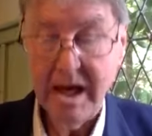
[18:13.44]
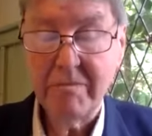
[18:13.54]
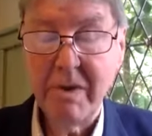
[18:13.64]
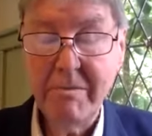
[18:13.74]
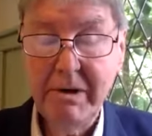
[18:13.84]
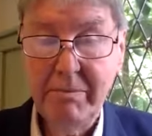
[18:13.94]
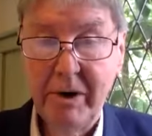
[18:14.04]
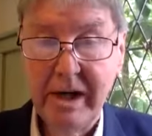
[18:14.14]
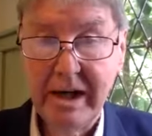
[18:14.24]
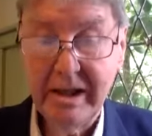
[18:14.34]
And when we
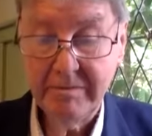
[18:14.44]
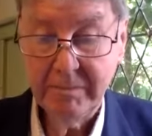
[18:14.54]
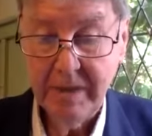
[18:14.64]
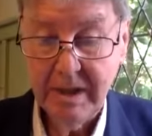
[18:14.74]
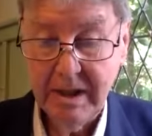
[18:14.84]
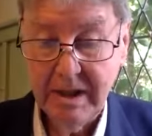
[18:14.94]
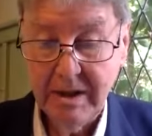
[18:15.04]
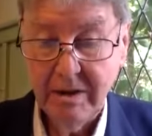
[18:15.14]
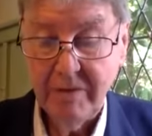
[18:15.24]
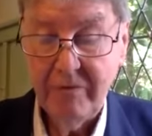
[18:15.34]
pray,
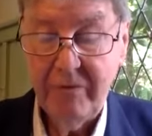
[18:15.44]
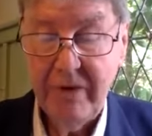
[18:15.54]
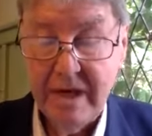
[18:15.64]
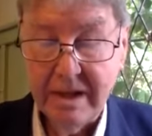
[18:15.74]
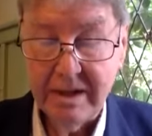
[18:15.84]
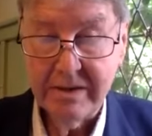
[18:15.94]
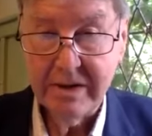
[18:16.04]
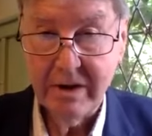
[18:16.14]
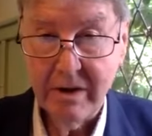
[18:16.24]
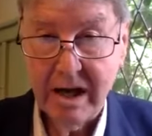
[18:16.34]
feel as
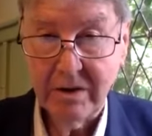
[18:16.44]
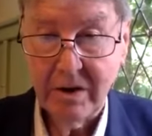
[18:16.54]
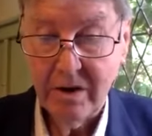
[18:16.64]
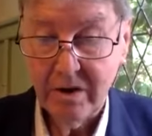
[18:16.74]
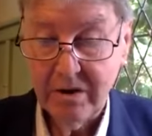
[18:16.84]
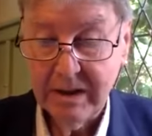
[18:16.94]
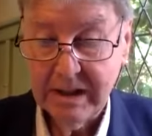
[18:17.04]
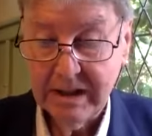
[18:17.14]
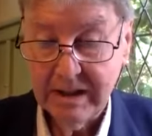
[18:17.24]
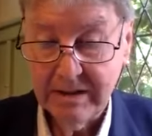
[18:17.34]
though our goal
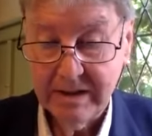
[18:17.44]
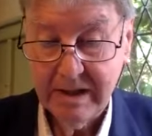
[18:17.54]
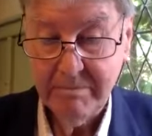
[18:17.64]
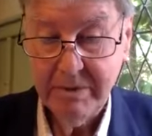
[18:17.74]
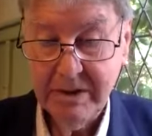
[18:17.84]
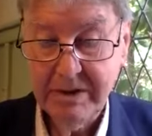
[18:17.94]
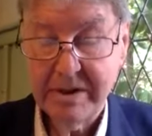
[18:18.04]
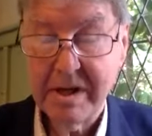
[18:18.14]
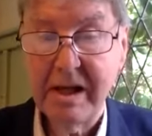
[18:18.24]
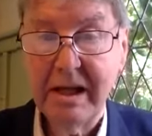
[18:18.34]
is
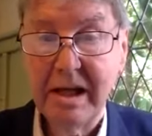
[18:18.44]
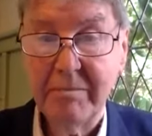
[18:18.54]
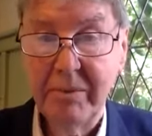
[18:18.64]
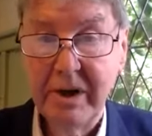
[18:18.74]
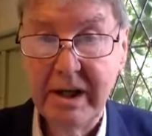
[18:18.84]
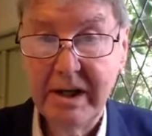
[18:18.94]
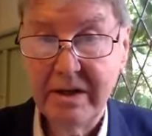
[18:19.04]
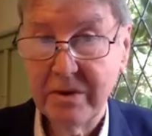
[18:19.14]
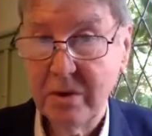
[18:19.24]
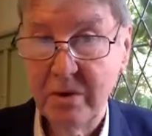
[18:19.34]
accomplished and our prayer
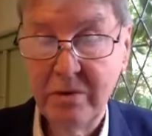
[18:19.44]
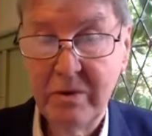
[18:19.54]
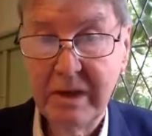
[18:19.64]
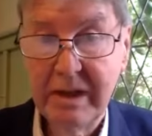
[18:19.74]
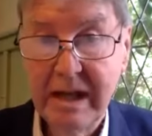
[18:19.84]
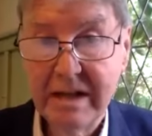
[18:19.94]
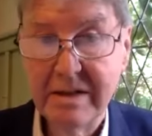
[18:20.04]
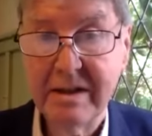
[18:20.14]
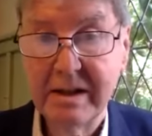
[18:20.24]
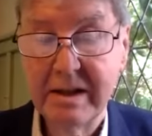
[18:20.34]
is already
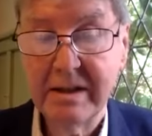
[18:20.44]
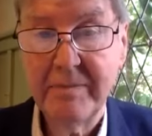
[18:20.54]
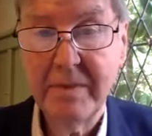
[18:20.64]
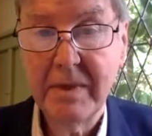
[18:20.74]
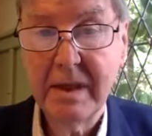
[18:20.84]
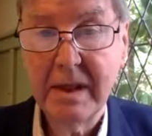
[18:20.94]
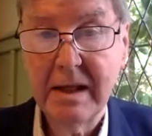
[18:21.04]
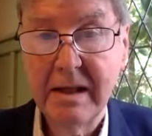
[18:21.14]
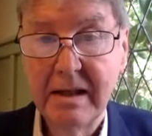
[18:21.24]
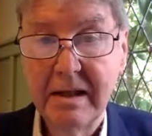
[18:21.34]
answered.
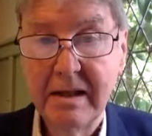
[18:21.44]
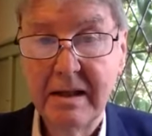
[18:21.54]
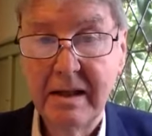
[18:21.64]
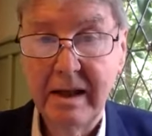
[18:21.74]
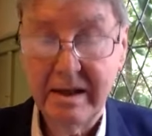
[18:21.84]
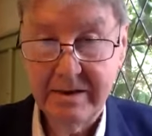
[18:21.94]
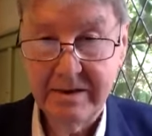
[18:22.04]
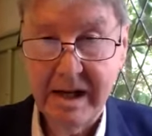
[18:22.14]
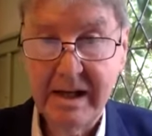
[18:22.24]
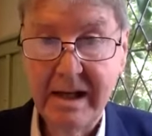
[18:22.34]
It is
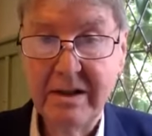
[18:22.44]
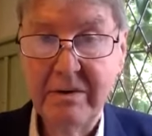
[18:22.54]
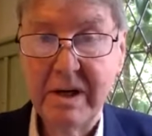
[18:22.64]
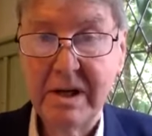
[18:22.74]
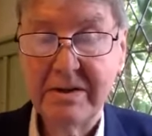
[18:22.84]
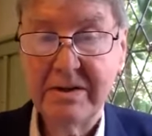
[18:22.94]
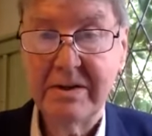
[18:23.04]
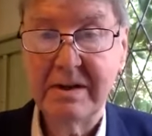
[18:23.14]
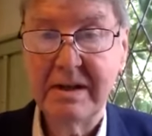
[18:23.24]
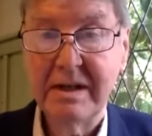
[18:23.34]
done unto
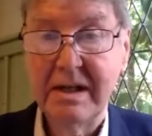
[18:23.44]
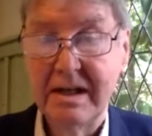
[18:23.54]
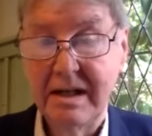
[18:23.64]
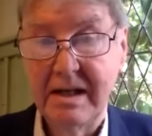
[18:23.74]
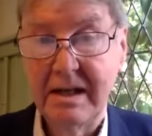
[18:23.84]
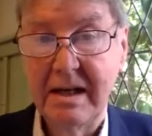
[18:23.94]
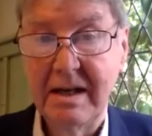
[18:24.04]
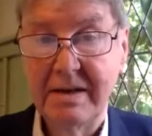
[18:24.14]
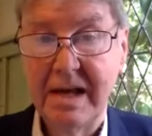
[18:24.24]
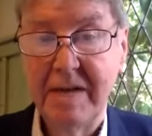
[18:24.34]
us
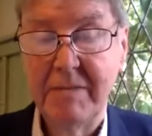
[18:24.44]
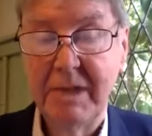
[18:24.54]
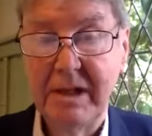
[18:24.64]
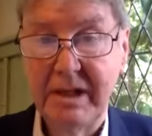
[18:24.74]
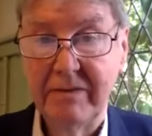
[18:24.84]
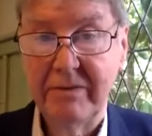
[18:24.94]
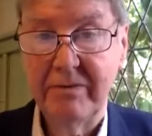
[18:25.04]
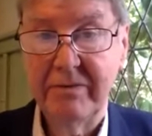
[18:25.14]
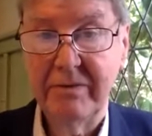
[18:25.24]
as our belief.